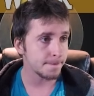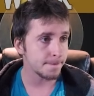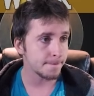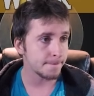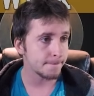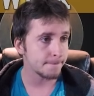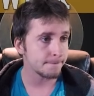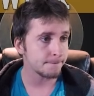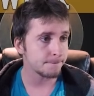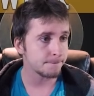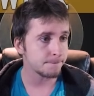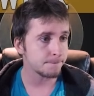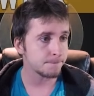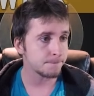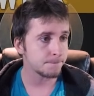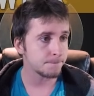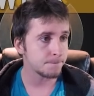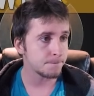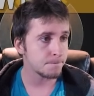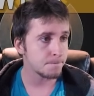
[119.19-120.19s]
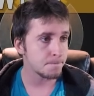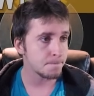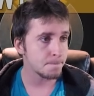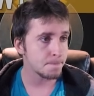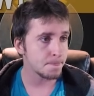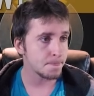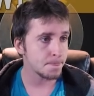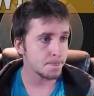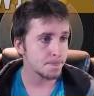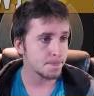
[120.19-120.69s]

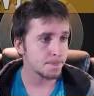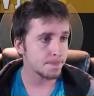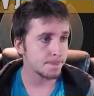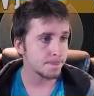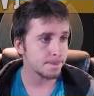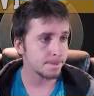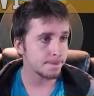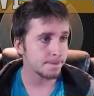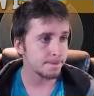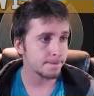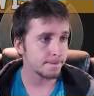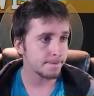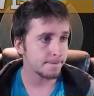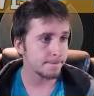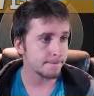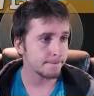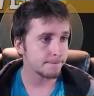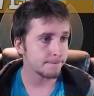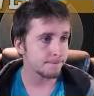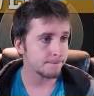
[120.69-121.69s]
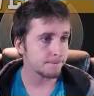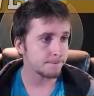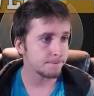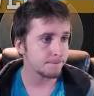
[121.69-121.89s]
Nothing is said.